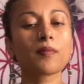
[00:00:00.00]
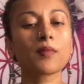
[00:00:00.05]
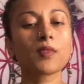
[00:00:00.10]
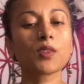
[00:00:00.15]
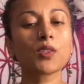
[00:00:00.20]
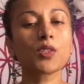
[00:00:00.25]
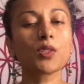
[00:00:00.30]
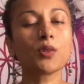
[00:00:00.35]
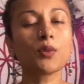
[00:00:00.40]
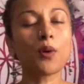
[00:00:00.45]

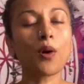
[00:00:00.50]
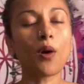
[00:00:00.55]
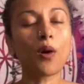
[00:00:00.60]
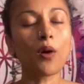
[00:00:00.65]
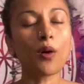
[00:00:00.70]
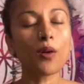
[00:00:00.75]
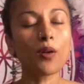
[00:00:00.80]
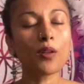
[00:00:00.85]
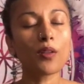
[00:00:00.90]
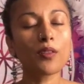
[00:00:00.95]
To
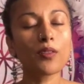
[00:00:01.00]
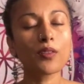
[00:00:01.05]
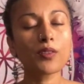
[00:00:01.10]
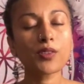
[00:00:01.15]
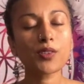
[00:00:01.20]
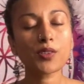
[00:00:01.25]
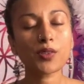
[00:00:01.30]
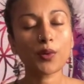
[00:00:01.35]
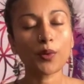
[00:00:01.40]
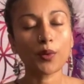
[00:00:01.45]
all the
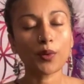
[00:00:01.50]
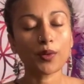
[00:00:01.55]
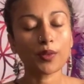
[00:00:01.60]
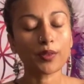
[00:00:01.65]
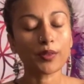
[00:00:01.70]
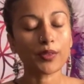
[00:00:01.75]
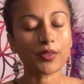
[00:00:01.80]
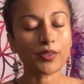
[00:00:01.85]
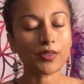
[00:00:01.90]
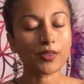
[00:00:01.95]

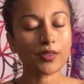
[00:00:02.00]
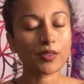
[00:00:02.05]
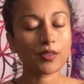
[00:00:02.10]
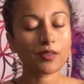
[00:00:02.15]
souls